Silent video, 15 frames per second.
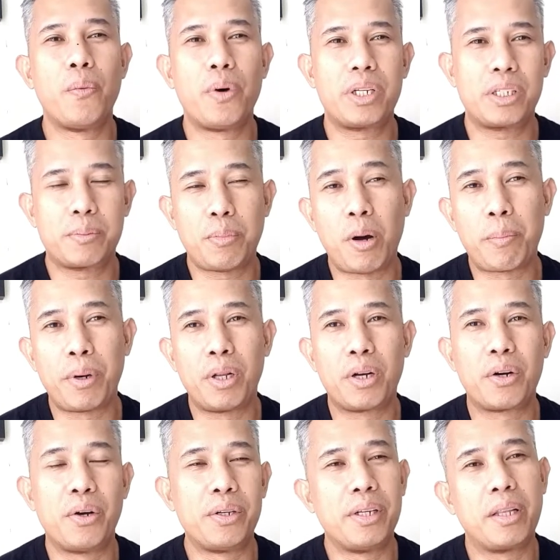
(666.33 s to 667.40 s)
what is
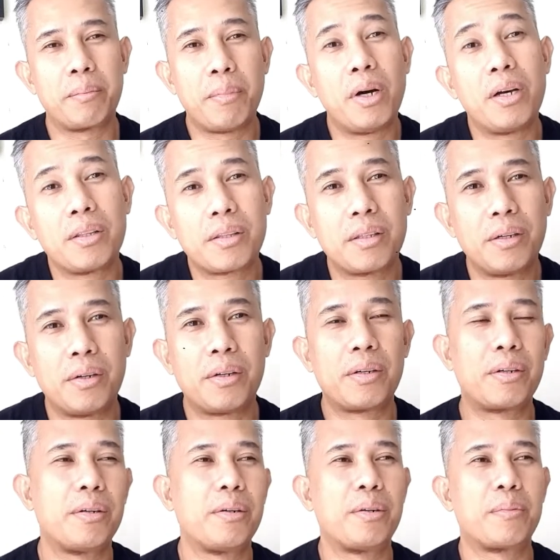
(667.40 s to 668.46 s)
popular on that month
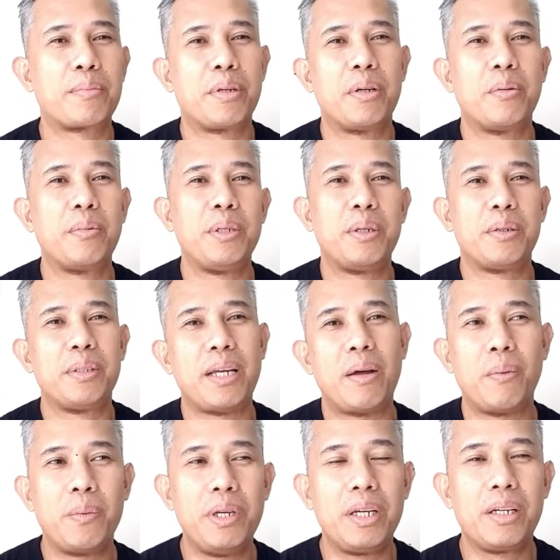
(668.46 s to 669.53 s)
or probably on
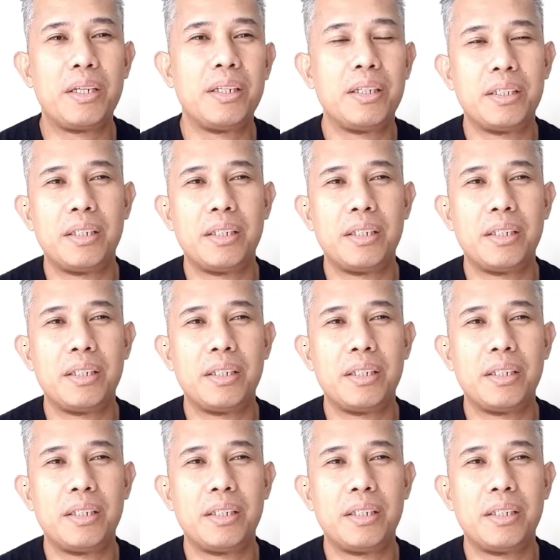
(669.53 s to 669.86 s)
that week.